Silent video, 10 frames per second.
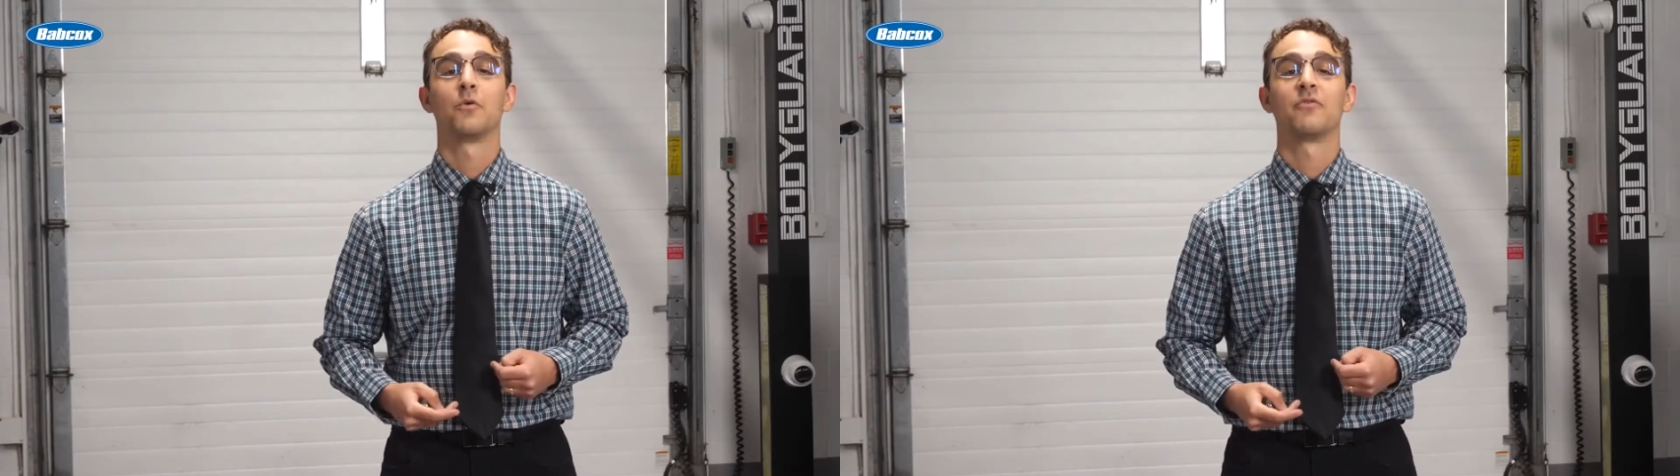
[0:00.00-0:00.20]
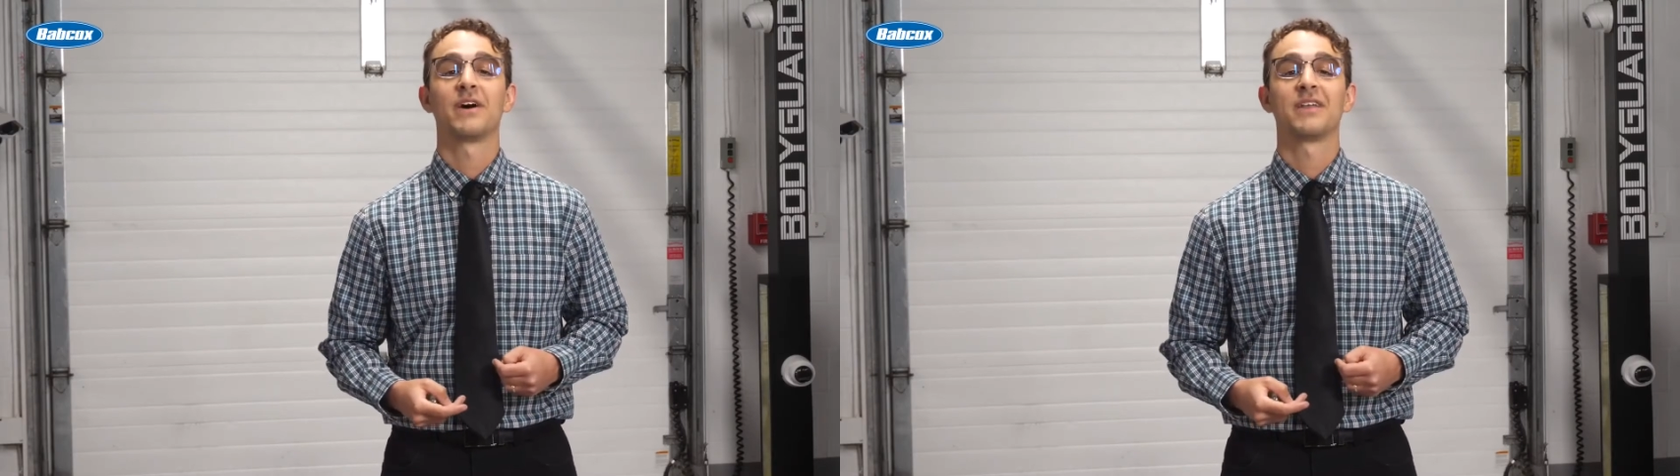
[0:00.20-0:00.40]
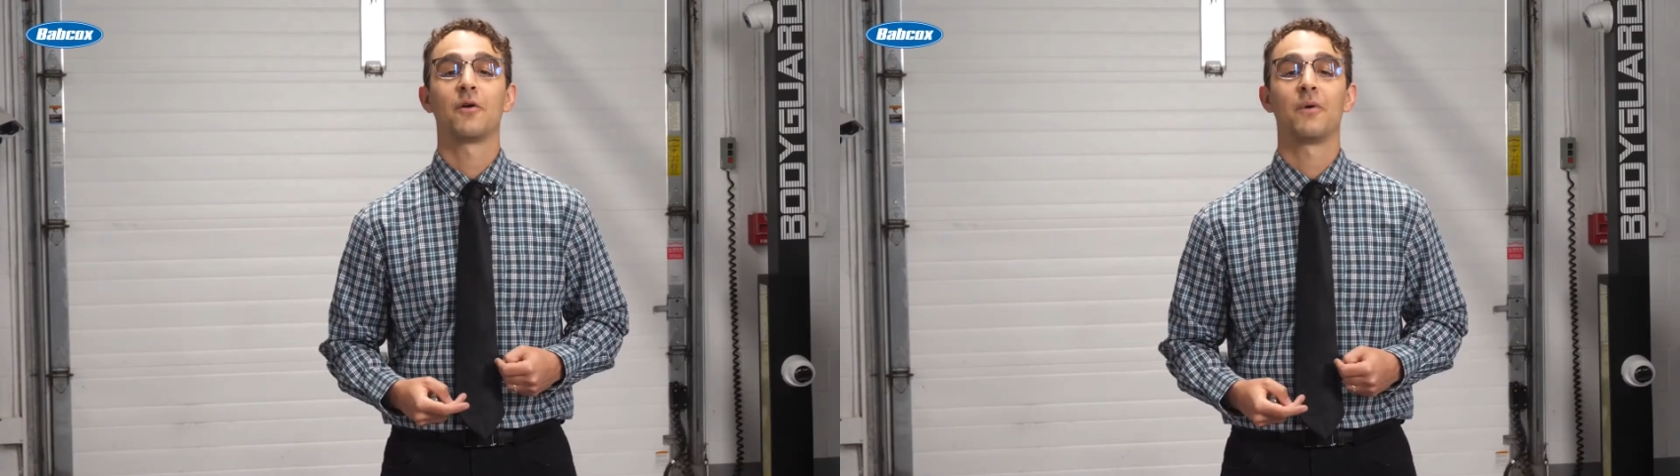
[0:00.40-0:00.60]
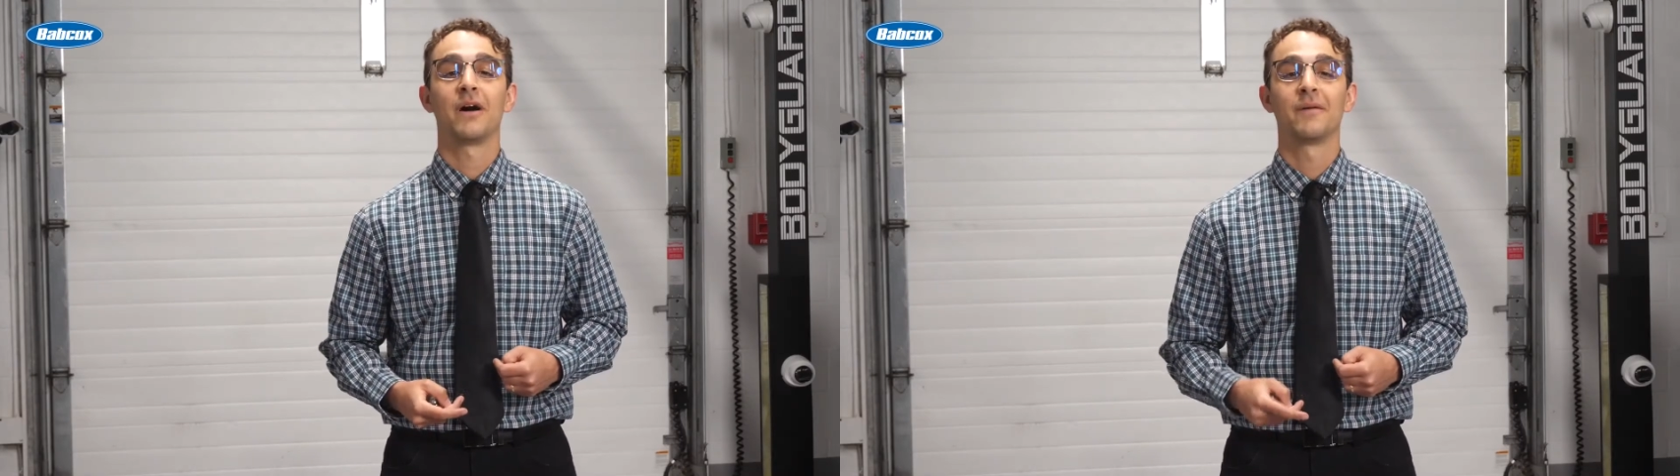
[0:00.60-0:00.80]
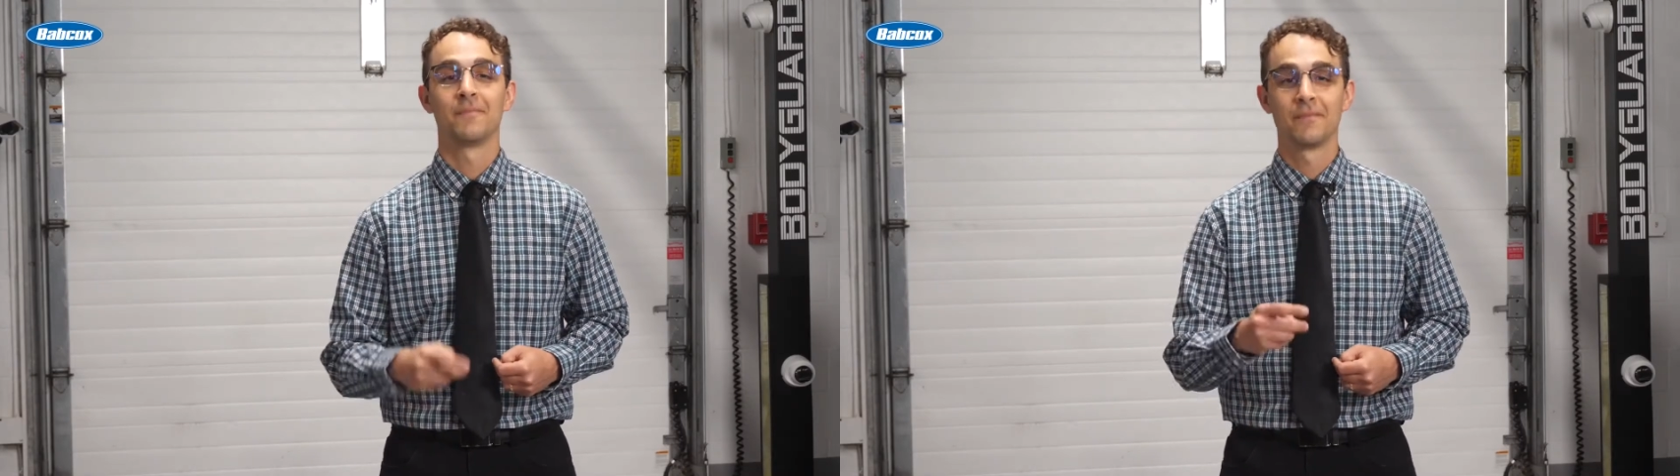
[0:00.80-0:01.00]
We'll find out
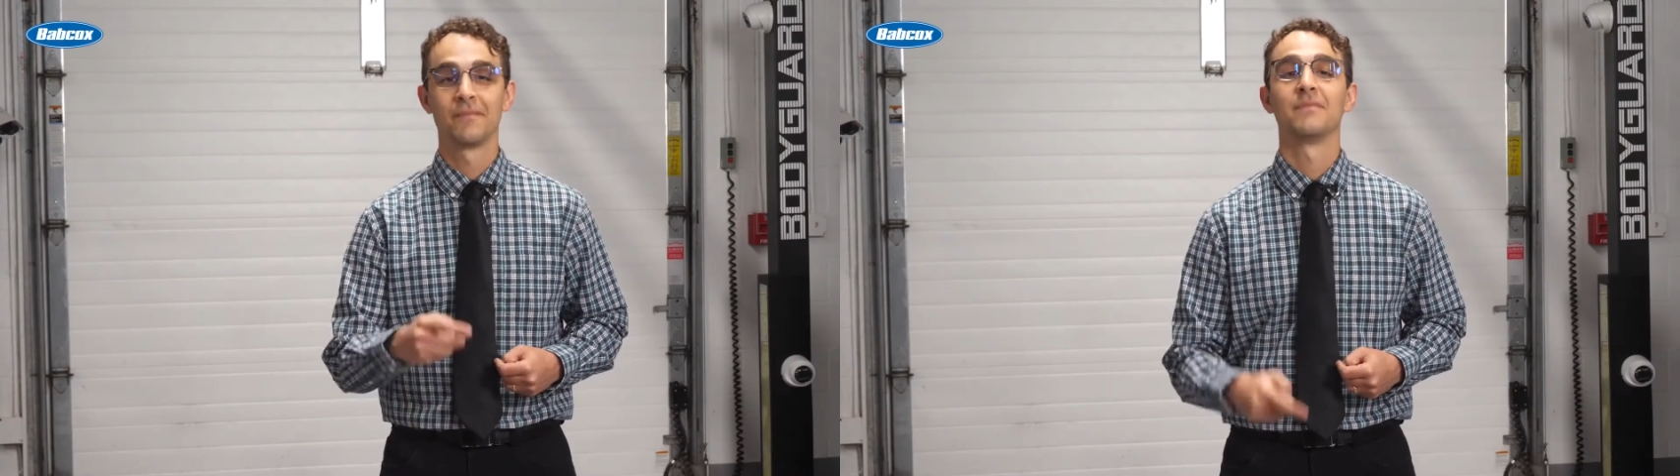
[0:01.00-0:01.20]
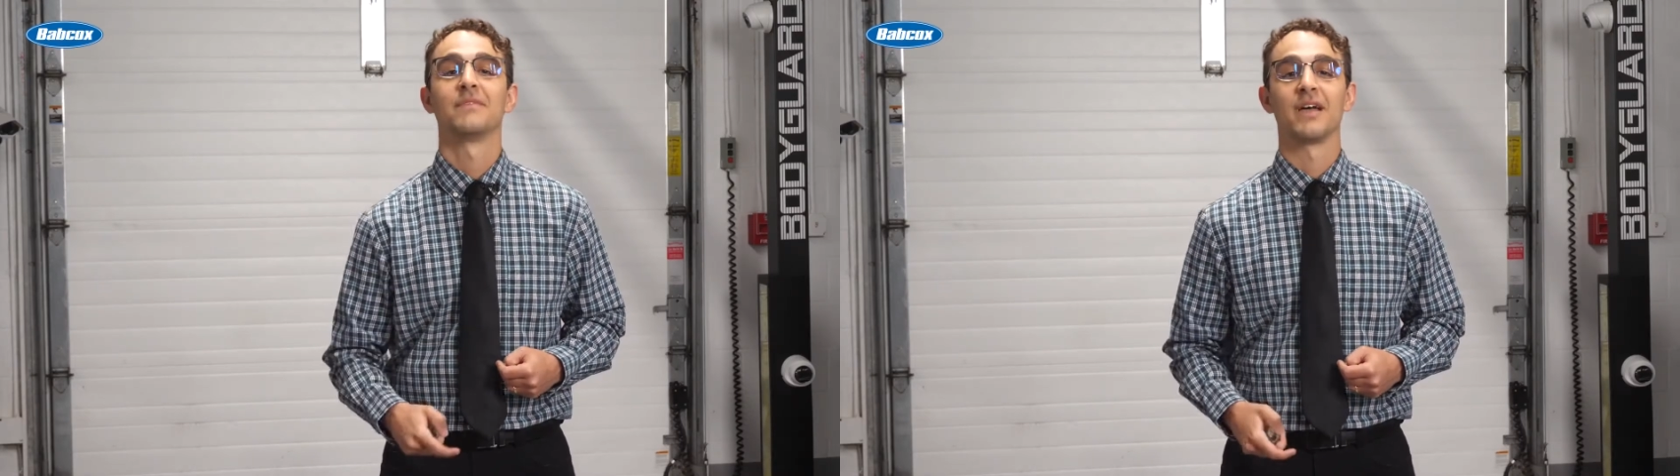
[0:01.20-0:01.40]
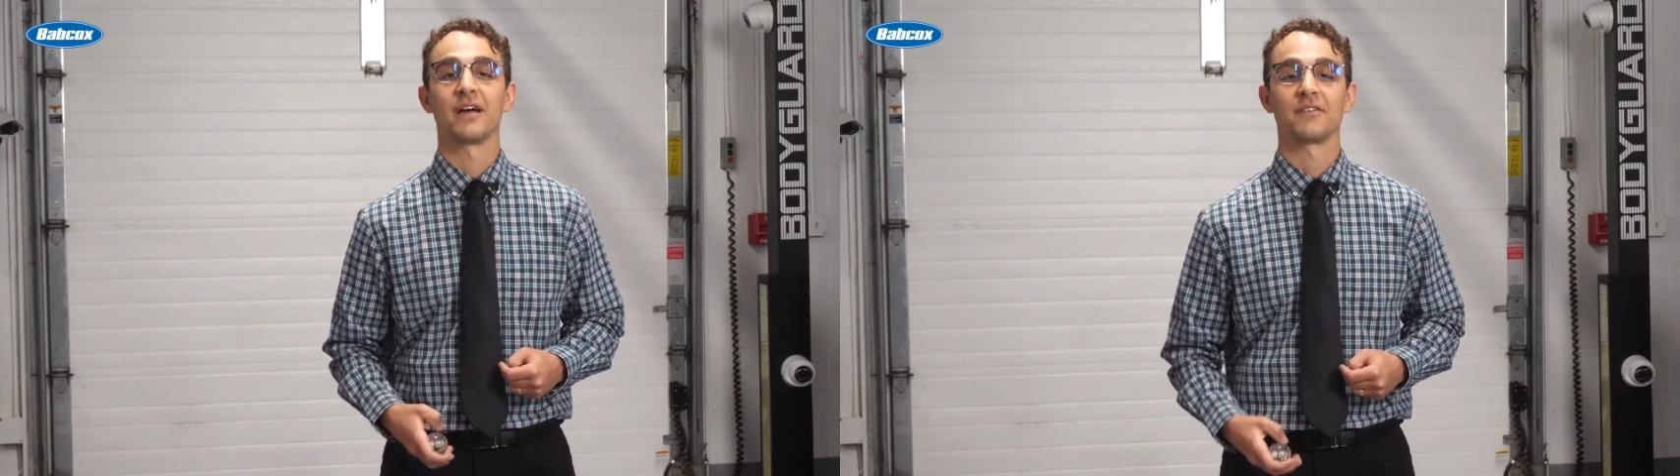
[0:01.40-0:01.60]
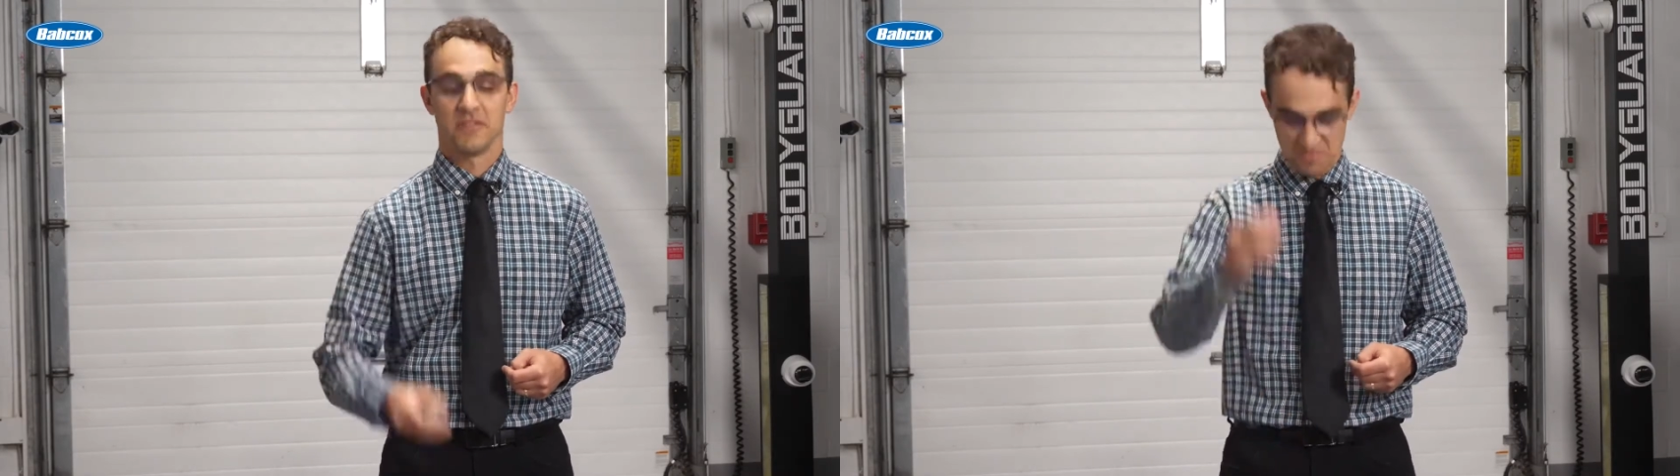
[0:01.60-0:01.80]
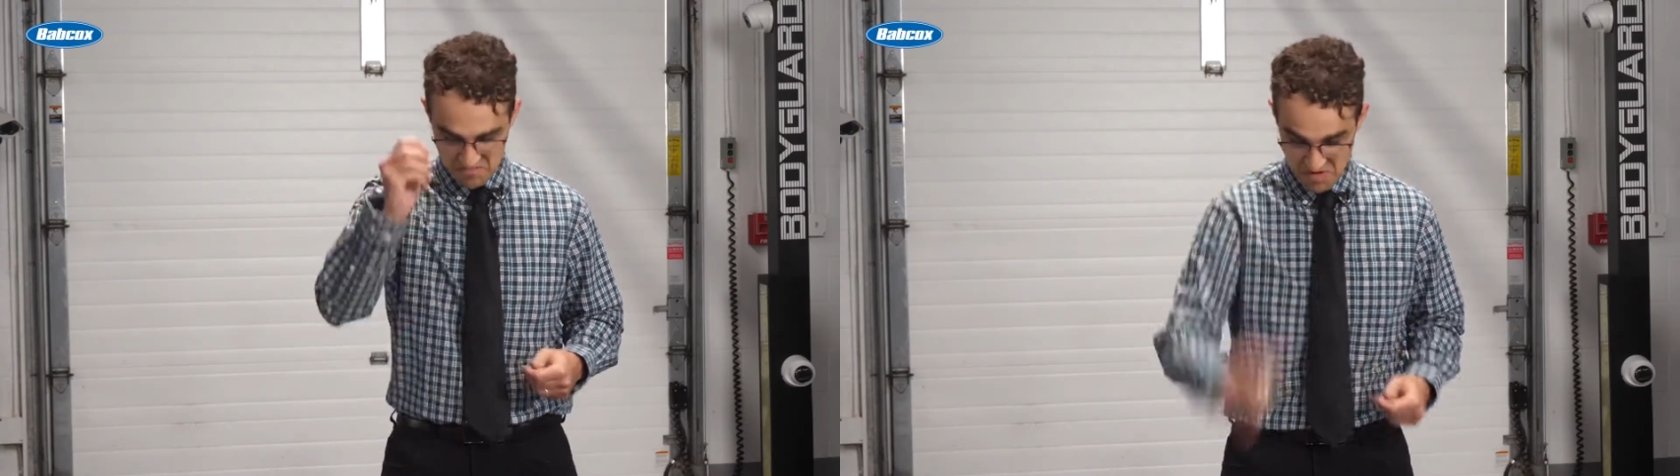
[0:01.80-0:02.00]
why next.